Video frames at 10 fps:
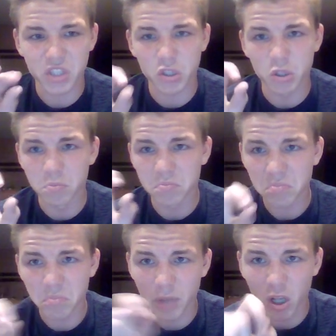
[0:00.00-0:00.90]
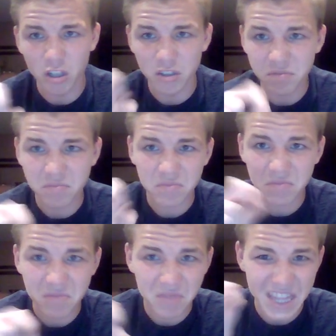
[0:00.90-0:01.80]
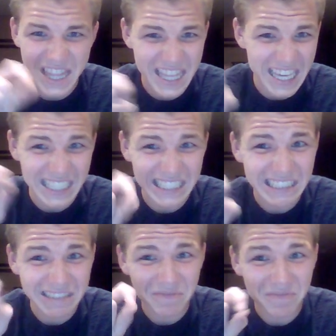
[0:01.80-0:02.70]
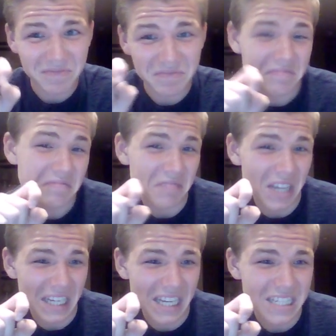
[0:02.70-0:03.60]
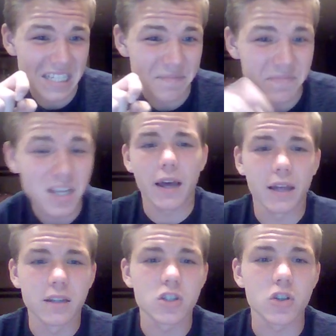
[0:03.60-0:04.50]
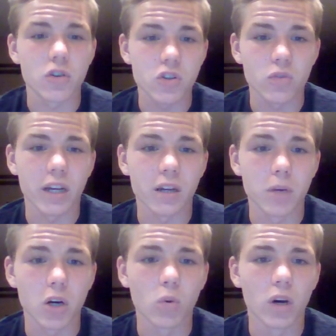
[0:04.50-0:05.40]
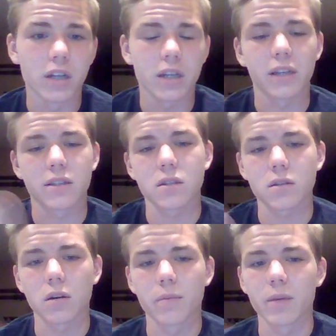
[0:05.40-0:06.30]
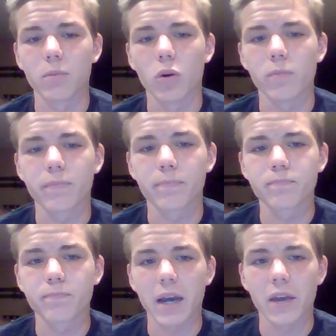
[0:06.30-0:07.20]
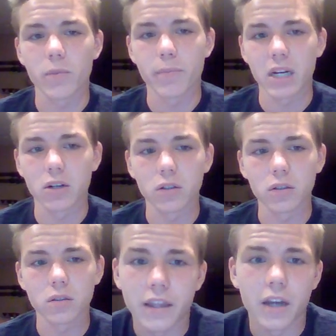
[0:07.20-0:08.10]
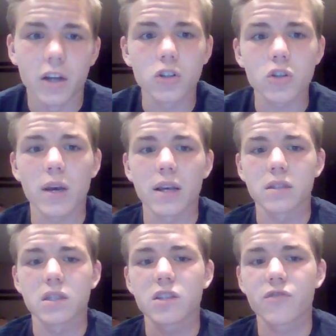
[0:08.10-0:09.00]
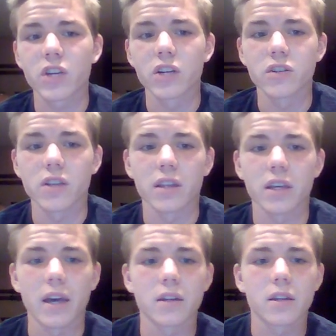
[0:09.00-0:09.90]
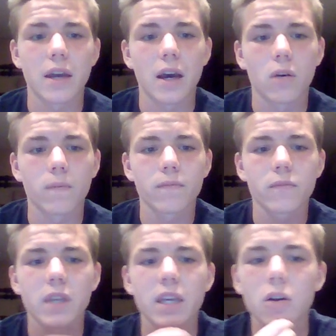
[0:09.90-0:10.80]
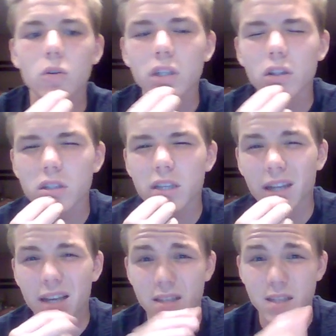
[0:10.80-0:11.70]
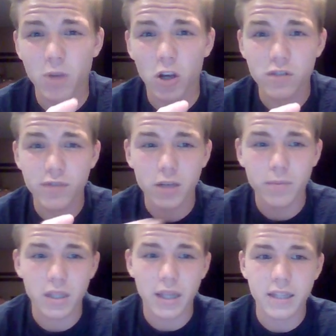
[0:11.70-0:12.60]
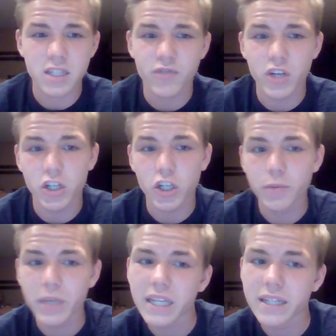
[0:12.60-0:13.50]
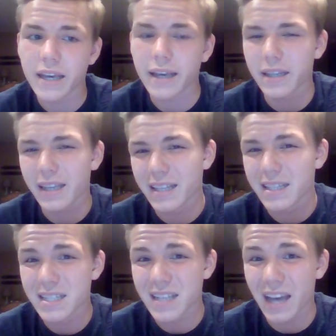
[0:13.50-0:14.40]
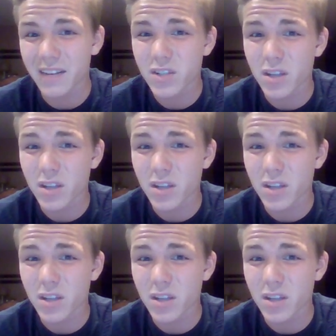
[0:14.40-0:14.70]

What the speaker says: little ball thing, I guess. And so does the ray gun Mark I. It's a bit more by the barrel, and then it also has spheres on the end. Now, it only looks like it has a small sphere, but that sphere could be contained inside of